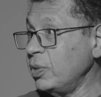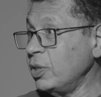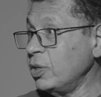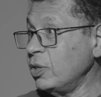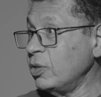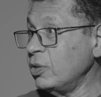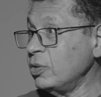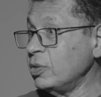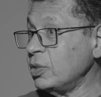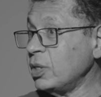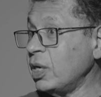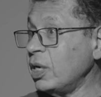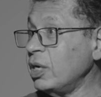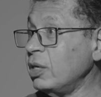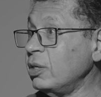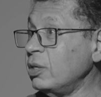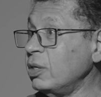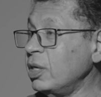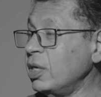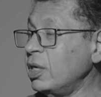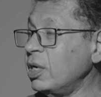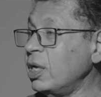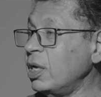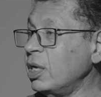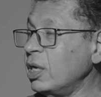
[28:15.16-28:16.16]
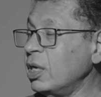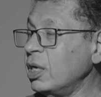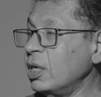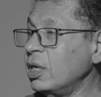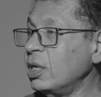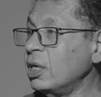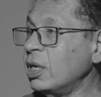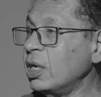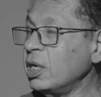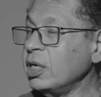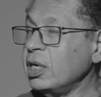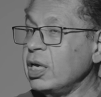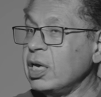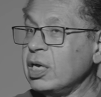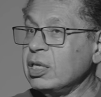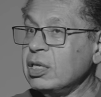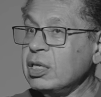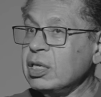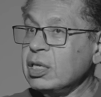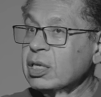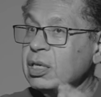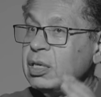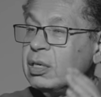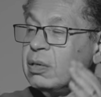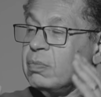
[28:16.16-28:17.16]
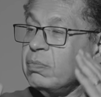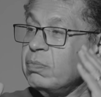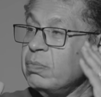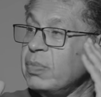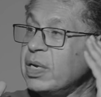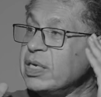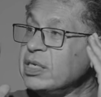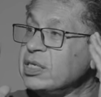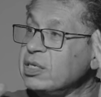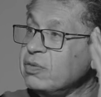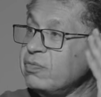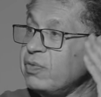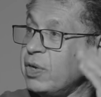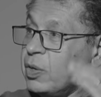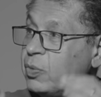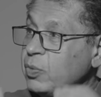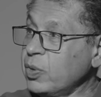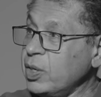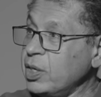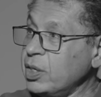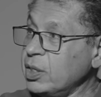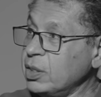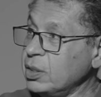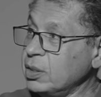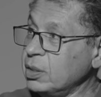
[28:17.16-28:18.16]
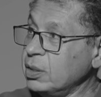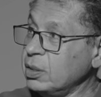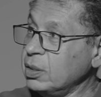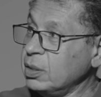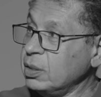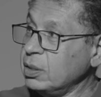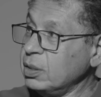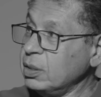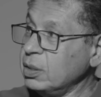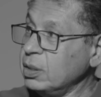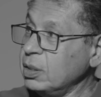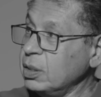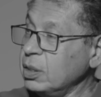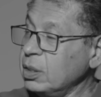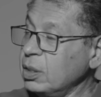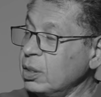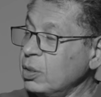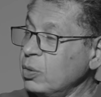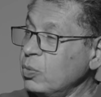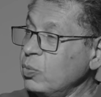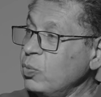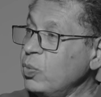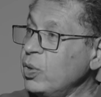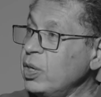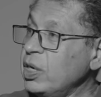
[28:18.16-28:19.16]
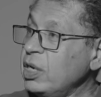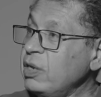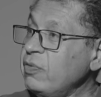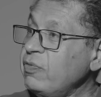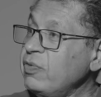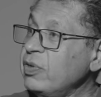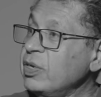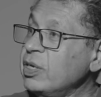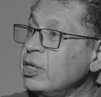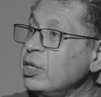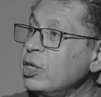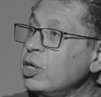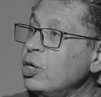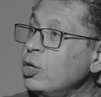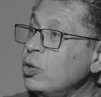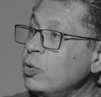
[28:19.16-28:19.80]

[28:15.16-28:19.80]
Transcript: Because I had a massive awareness. We live in an